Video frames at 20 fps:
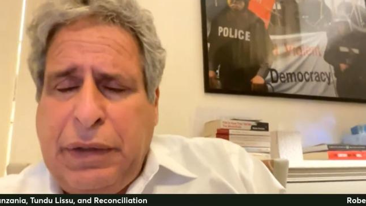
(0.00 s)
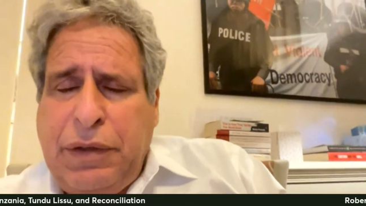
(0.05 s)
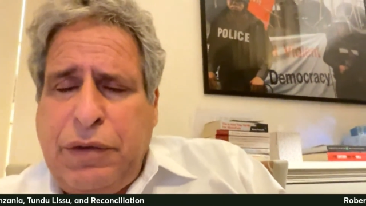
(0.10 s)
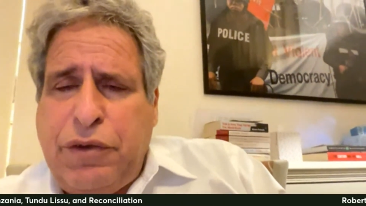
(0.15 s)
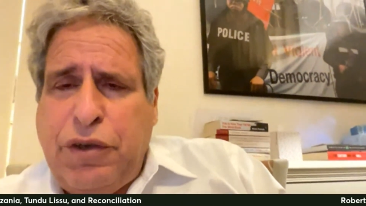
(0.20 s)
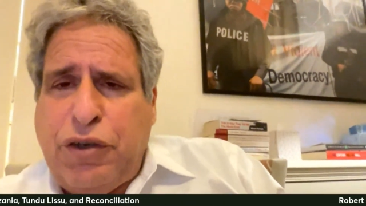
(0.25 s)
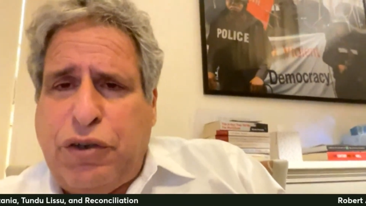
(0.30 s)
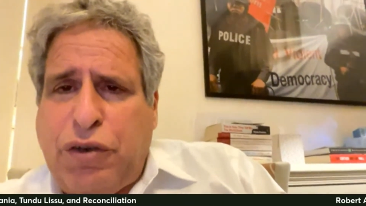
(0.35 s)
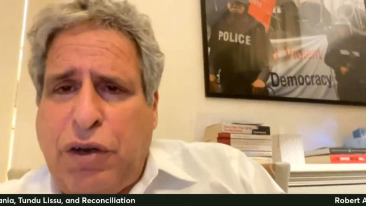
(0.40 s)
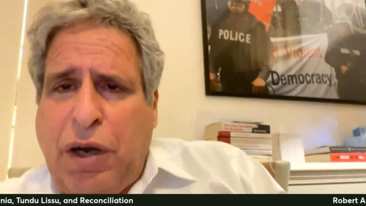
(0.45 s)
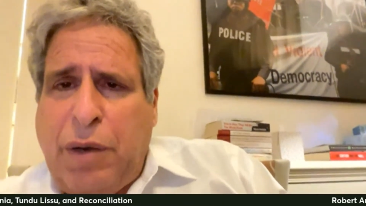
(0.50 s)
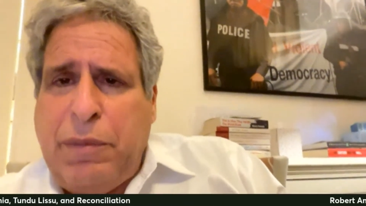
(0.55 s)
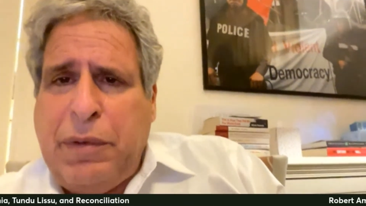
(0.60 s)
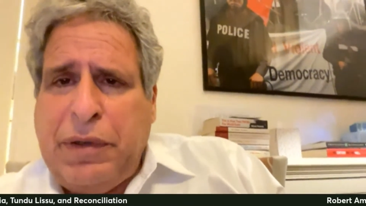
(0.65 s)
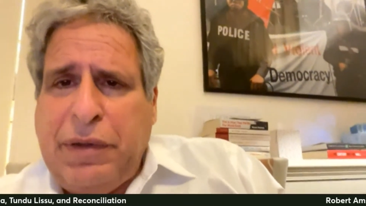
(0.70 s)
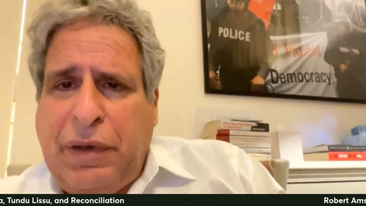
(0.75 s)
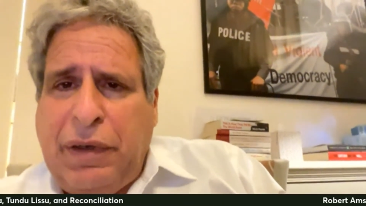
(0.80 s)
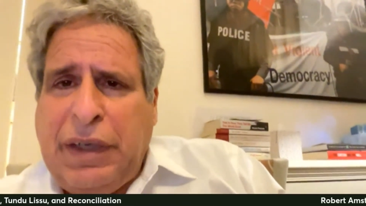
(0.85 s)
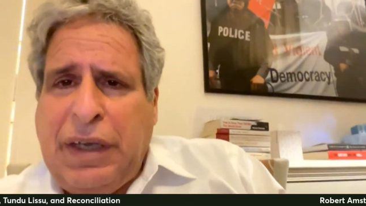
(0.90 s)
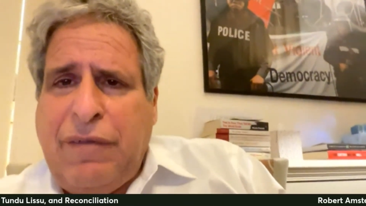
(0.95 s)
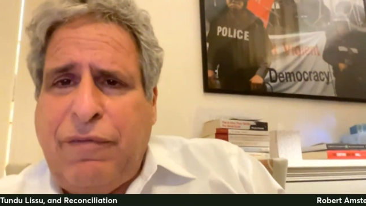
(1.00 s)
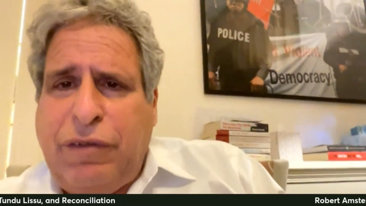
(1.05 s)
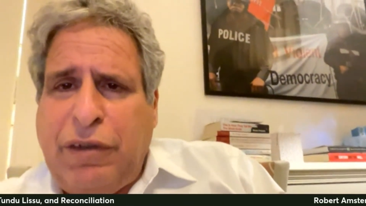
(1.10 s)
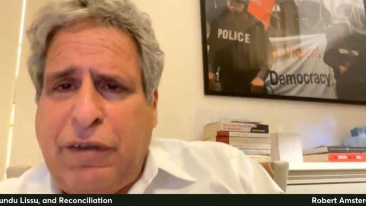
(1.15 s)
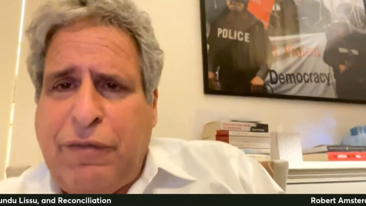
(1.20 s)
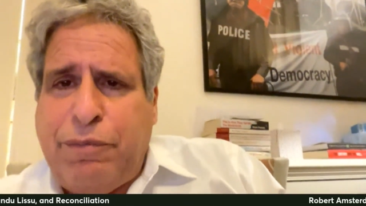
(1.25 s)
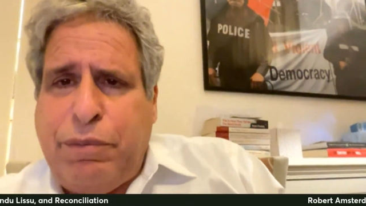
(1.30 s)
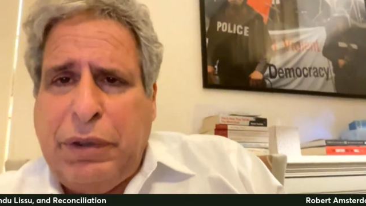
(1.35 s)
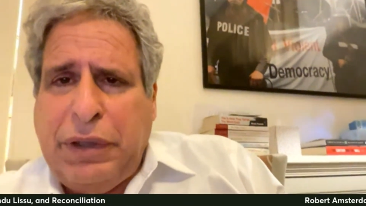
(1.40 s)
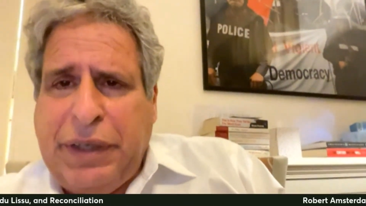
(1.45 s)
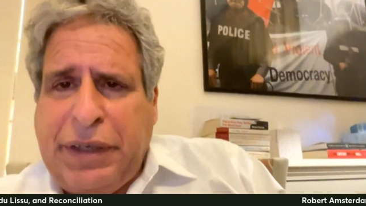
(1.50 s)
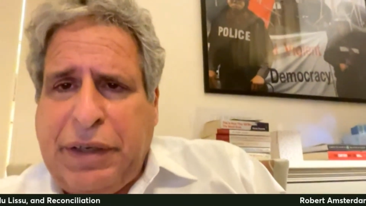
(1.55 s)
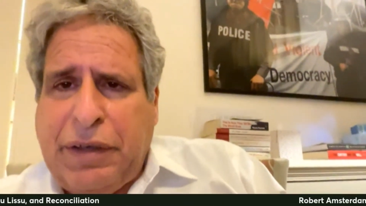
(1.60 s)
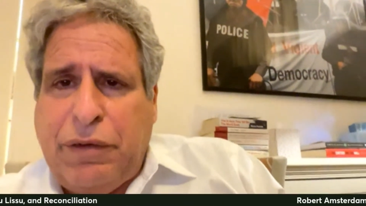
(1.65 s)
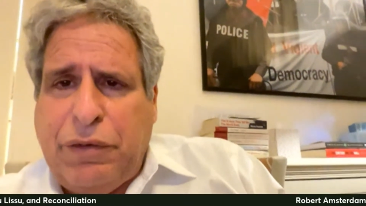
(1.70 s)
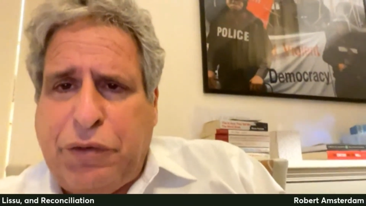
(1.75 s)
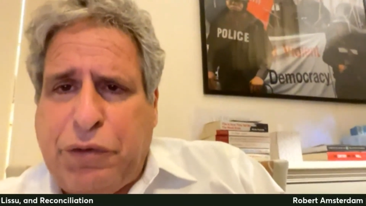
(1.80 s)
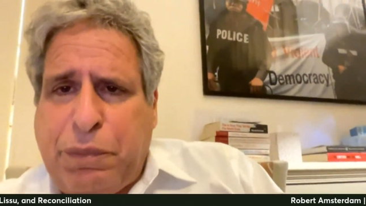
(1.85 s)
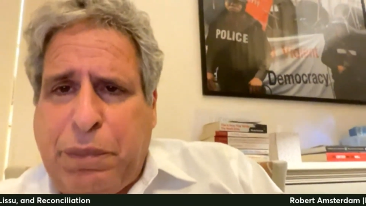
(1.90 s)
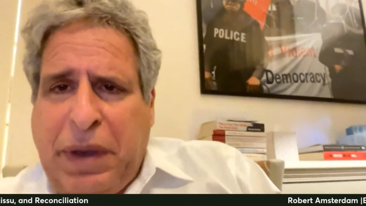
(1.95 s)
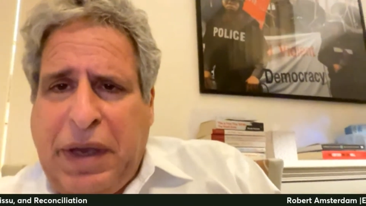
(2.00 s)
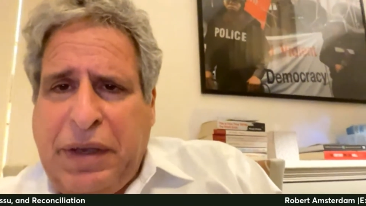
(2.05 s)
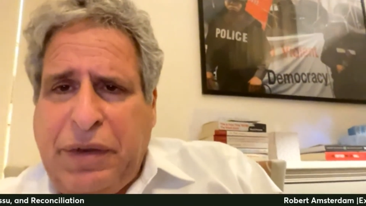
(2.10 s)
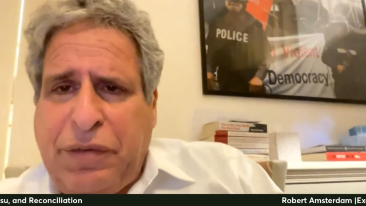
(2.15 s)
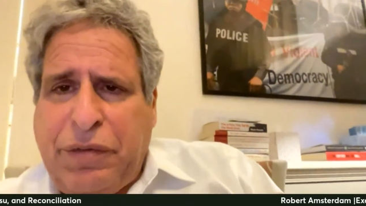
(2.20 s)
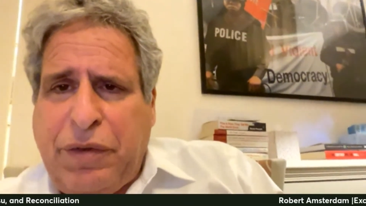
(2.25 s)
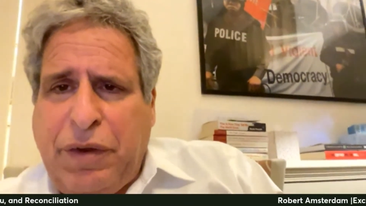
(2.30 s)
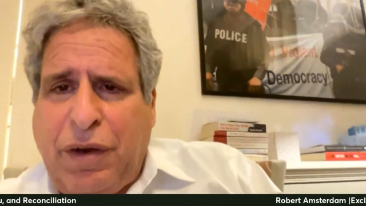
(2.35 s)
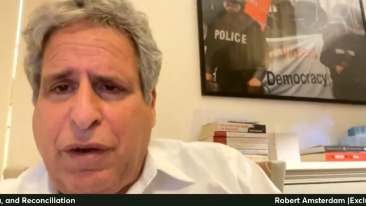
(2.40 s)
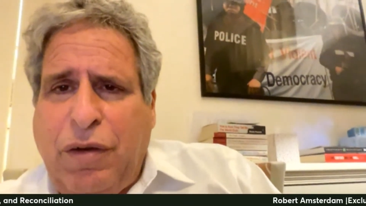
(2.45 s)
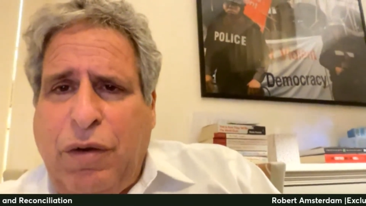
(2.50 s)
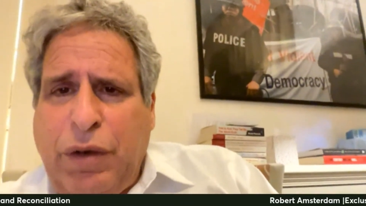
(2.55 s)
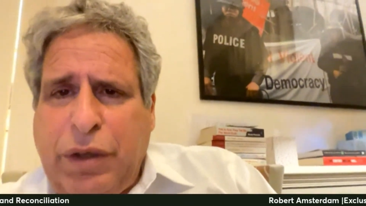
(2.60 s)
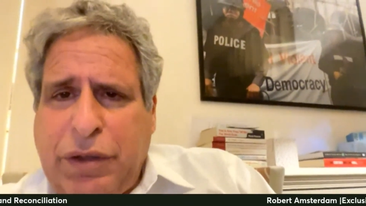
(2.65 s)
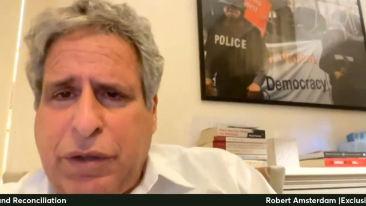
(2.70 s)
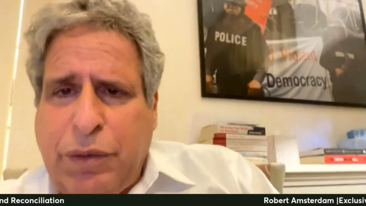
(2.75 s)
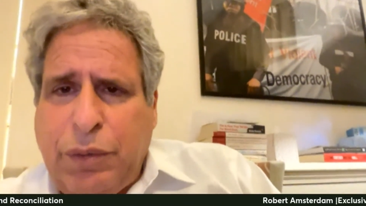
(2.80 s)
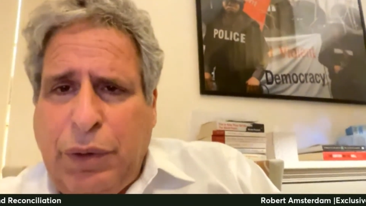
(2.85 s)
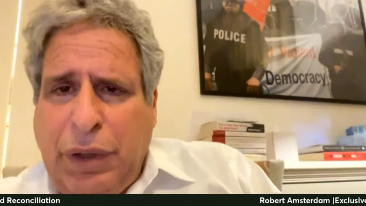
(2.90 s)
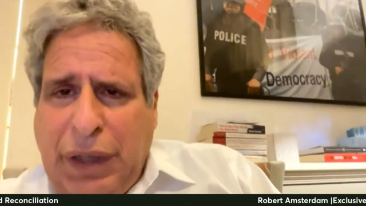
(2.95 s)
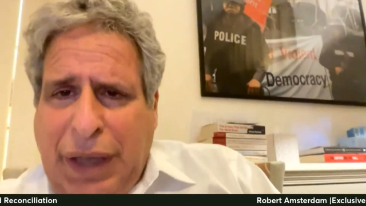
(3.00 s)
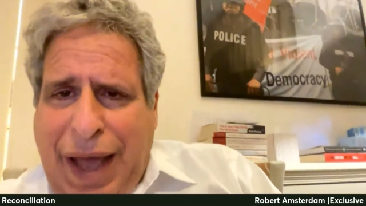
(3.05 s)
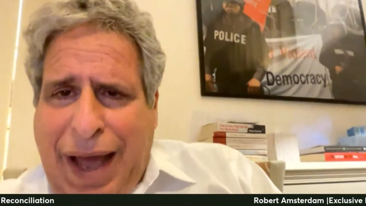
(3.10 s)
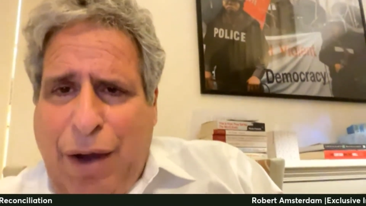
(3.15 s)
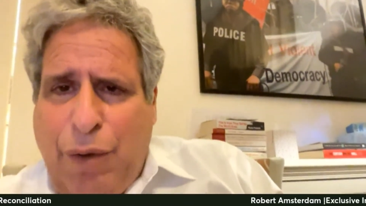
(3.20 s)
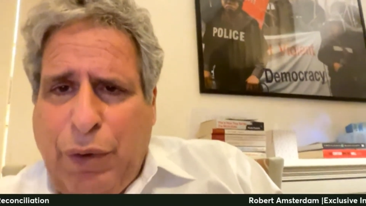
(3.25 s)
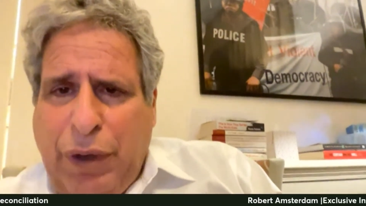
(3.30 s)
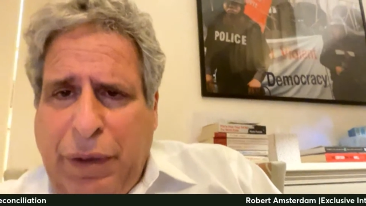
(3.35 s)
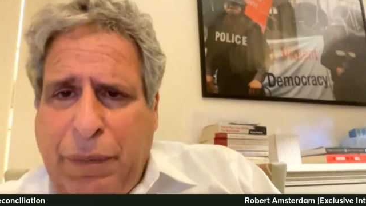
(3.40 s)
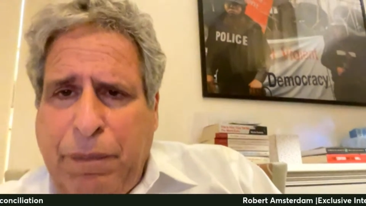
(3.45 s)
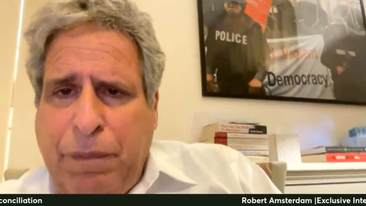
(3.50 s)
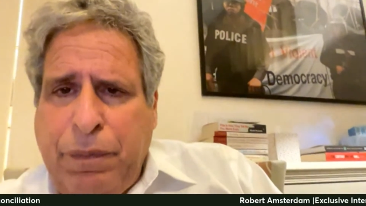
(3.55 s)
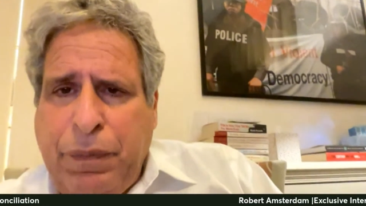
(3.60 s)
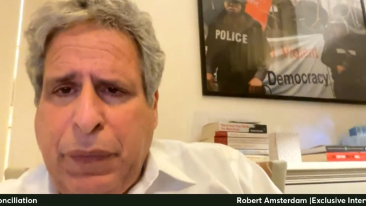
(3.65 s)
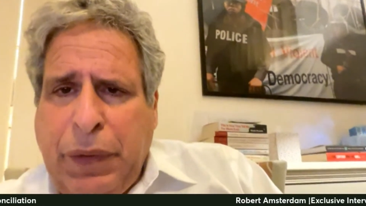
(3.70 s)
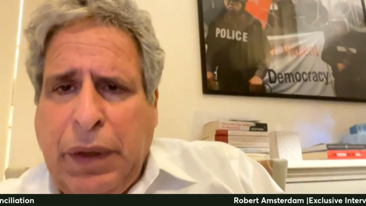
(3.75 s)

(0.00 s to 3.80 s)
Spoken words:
determine the level of political space they're going to allow him.